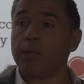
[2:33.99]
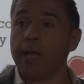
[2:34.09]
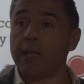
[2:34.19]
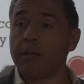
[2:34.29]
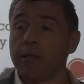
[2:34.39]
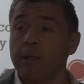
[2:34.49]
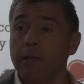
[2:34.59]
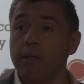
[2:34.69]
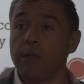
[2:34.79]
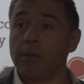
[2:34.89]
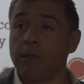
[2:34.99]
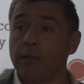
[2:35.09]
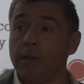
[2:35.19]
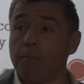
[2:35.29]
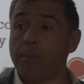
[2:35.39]
that
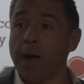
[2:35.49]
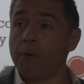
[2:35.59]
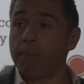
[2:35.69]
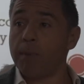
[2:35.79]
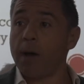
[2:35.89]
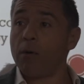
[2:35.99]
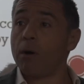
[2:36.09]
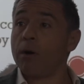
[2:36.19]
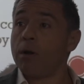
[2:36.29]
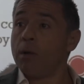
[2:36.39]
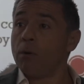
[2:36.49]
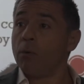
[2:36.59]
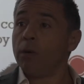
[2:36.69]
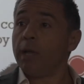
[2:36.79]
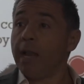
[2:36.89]
the empire power
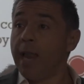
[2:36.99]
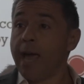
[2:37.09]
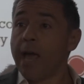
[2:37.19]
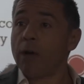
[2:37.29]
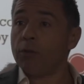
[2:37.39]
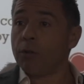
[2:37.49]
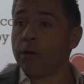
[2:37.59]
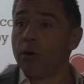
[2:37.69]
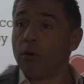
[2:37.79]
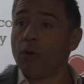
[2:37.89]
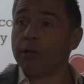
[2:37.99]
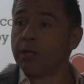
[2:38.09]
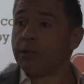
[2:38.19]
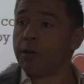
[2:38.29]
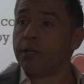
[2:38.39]
will allow the colonial
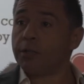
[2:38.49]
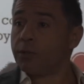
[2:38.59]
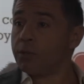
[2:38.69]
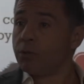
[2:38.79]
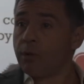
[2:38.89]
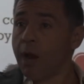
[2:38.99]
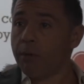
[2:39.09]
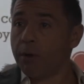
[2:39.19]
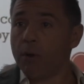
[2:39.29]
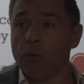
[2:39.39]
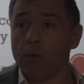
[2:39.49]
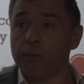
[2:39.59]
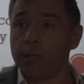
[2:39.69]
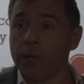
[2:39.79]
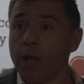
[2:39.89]
territories to carry on
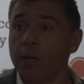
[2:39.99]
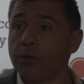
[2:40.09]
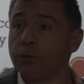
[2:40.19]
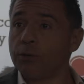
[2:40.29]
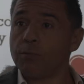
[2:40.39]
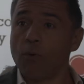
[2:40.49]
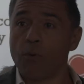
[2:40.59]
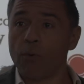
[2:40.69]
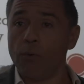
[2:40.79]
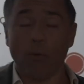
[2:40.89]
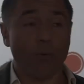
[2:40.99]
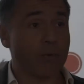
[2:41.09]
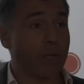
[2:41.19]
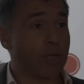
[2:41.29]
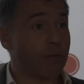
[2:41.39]
with the culture's more
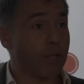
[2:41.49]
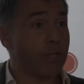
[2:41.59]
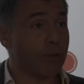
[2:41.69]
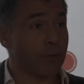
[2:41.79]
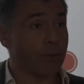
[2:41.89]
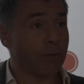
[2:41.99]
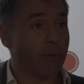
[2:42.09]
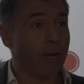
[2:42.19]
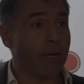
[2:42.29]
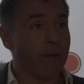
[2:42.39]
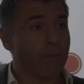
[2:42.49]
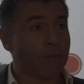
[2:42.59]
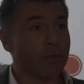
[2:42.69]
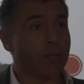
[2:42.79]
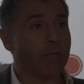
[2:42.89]
laws and traditions, right? So